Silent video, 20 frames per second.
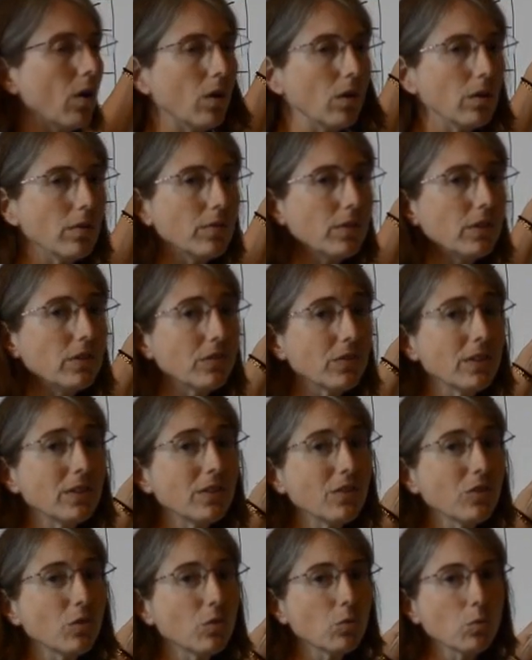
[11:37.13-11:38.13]
all of these
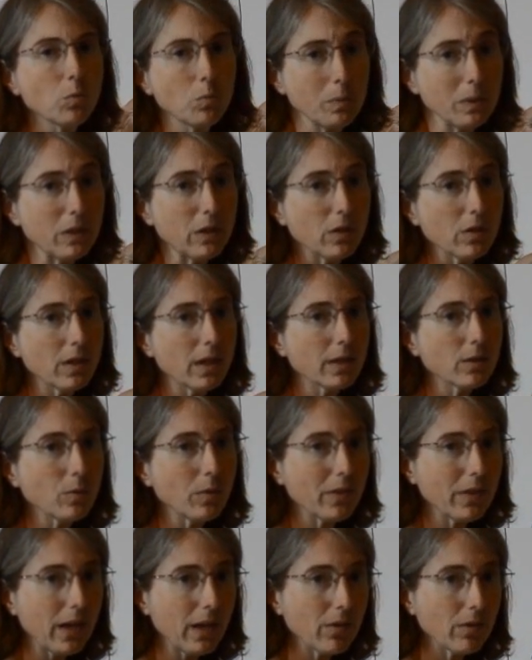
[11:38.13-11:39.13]
sentences would be correct
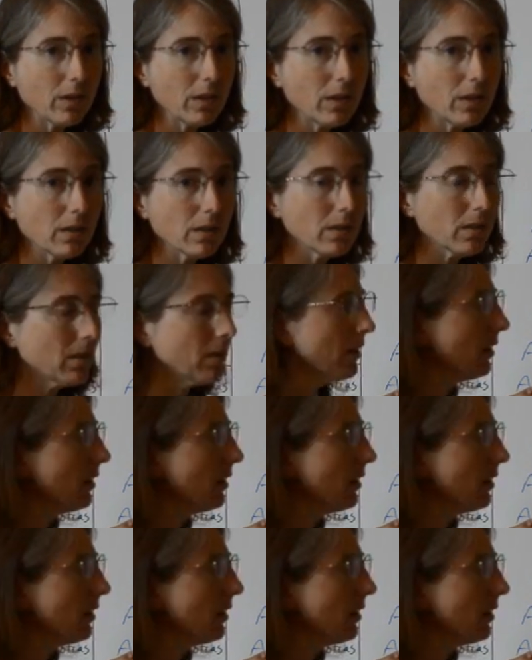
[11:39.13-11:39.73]
without it.